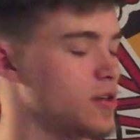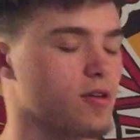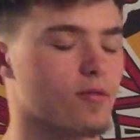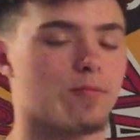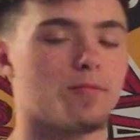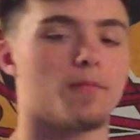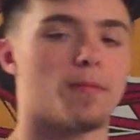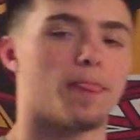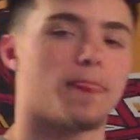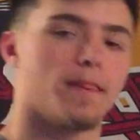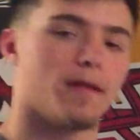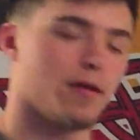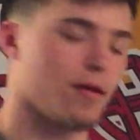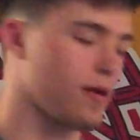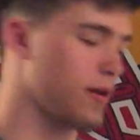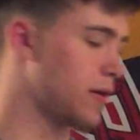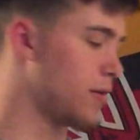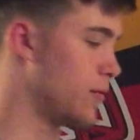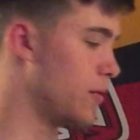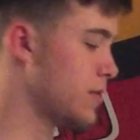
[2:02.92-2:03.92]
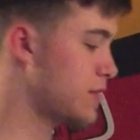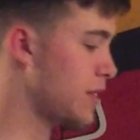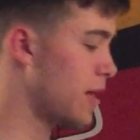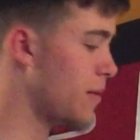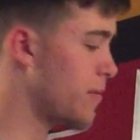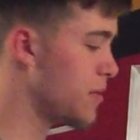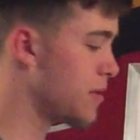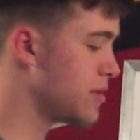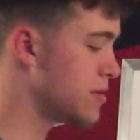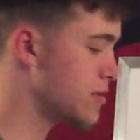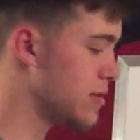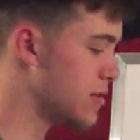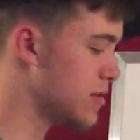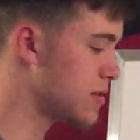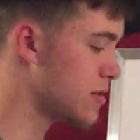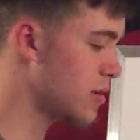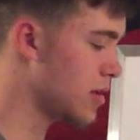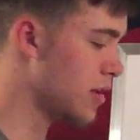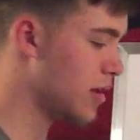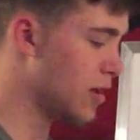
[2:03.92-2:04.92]
term, and what that means
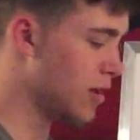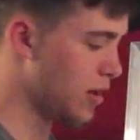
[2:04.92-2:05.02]
is,